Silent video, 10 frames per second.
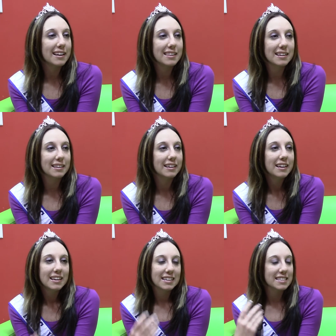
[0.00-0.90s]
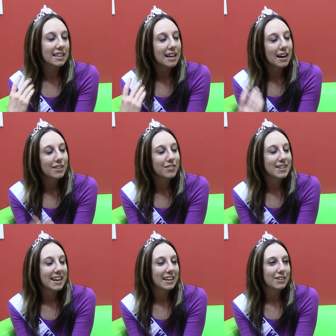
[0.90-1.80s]
I think it gets a lot
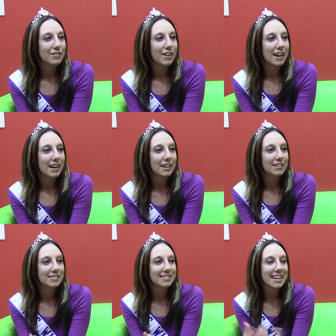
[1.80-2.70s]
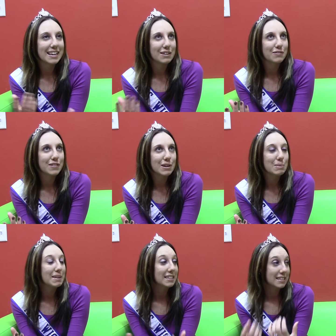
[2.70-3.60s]
of negative
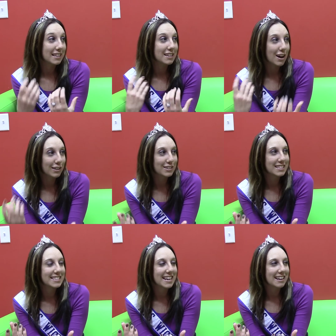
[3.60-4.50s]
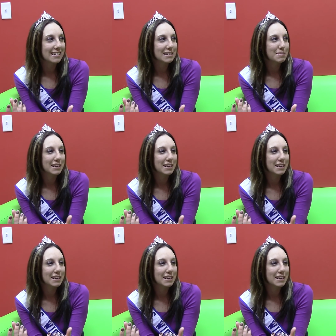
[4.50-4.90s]
view because of the toddlers and tiaras,